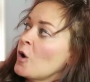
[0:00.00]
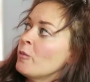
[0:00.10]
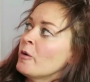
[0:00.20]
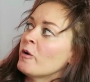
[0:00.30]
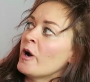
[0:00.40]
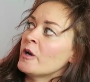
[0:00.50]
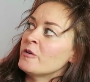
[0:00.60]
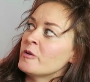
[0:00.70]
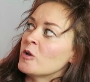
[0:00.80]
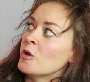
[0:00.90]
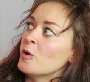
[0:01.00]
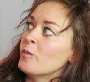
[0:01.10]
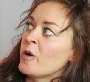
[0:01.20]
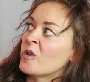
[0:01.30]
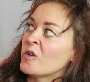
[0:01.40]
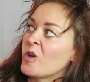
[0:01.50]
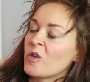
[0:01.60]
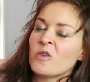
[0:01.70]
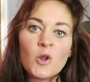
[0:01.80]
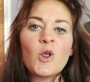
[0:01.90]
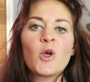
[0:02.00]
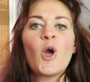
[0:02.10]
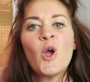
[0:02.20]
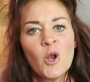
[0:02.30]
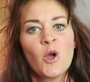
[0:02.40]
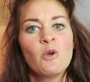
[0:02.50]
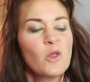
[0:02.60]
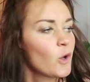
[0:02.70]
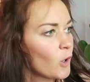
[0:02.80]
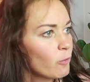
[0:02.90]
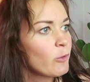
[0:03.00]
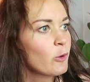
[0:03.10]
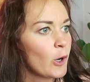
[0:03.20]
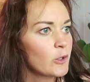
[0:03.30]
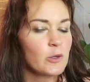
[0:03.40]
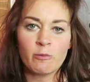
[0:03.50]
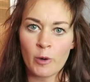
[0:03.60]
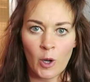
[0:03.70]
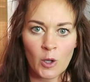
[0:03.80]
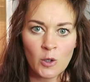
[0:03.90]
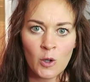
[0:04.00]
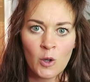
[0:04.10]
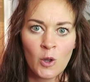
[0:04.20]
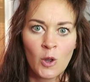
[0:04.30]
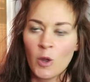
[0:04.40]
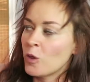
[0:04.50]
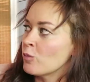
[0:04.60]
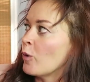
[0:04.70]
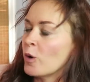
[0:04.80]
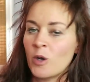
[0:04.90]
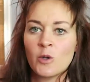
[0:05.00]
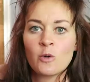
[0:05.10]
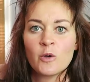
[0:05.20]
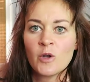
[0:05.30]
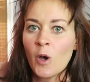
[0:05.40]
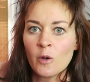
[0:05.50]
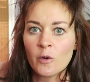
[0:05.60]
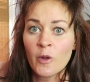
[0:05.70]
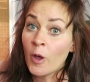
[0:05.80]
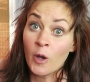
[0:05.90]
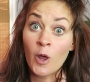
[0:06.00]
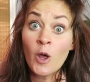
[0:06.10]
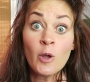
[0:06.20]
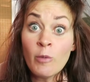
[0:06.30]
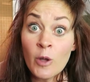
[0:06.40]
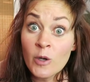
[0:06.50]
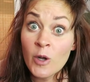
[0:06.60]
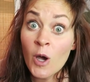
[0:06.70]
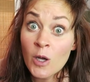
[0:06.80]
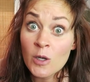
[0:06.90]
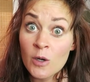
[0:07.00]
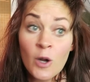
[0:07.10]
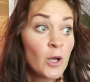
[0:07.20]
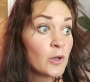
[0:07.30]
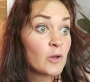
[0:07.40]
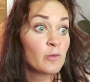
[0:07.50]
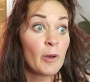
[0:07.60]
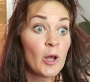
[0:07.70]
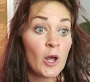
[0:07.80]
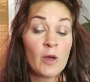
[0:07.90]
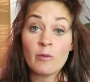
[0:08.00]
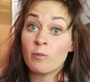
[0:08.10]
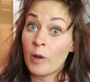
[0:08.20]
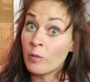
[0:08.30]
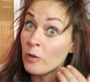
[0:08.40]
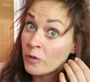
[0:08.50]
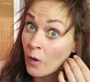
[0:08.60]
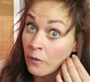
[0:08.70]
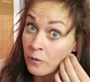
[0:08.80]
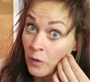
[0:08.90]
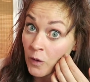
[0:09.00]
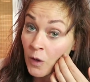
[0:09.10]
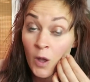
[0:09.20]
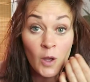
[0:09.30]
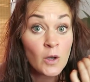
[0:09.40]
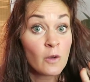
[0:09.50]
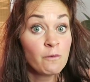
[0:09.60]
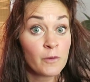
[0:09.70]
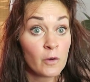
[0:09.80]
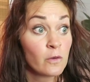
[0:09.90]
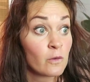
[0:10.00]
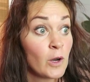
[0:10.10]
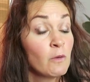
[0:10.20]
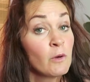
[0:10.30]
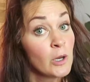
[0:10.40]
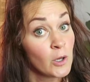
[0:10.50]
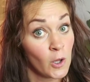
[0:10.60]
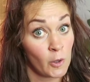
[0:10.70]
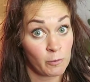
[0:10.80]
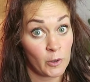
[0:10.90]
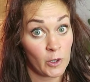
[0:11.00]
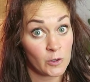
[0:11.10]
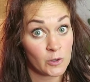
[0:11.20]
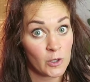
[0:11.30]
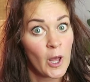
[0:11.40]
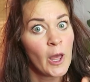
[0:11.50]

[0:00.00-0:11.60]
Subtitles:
Gerber Graduate's Little Meat Sticks. Look, I know the Gerber Graduate brand is marketed towards toddlers. And I'm not a toddler despite having baby soft skin and a first grade reading comprehension.